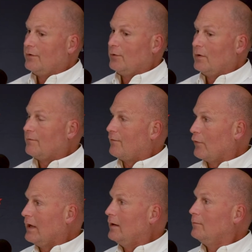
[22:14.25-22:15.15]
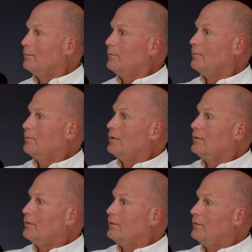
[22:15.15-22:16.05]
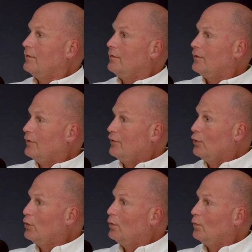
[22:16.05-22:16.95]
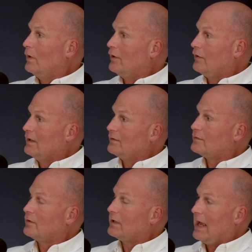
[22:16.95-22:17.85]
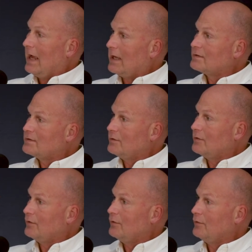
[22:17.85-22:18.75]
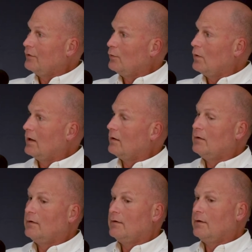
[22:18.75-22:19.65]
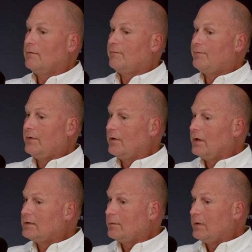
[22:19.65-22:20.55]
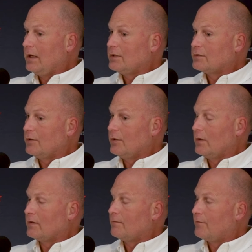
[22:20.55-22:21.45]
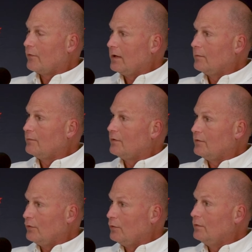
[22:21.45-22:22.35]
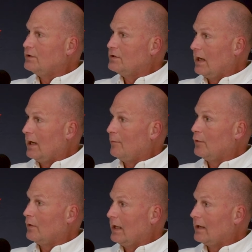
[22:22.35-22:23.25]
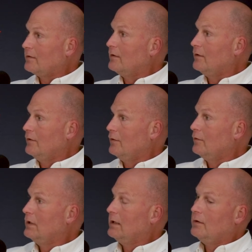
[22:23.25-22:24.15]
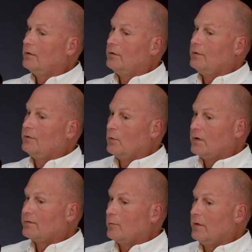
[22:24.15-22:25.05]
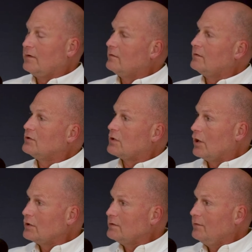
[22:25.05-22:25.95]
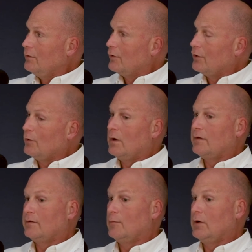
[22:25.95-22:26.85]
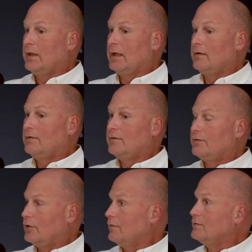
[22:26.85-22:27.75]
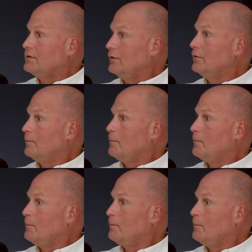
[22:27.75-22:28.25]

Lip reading: do you want freedom to do what your district asks you to do? Do you want fear and intimidation, or do you want the freedom to do the job you were elected to do? Do you want someone that's in charge of you, or do you want someone that serves you?